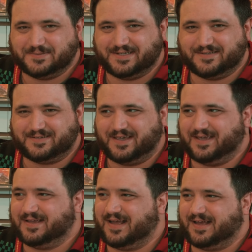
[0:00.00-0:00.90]
we did
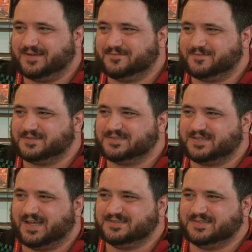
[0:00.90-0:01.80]
King Kong versus
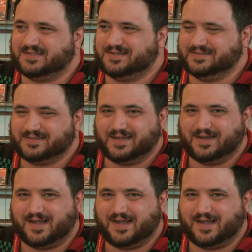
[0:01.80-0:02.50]
Godzilla and King